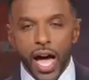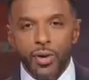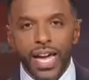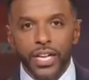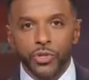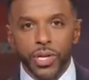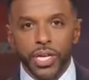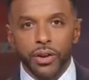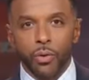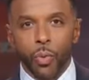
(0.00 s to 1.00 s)

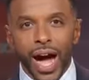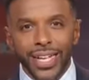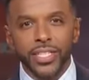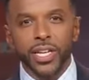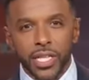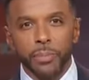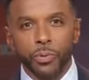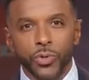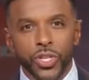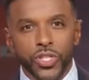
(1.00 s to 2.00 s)
Adrian, why did the
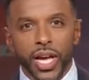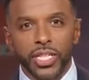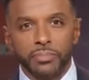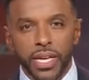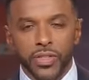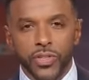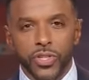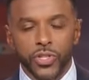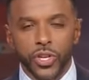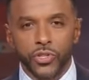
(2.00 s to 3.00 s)
Clippers decide to make this
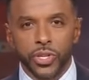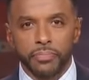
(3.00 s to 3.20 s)
decision?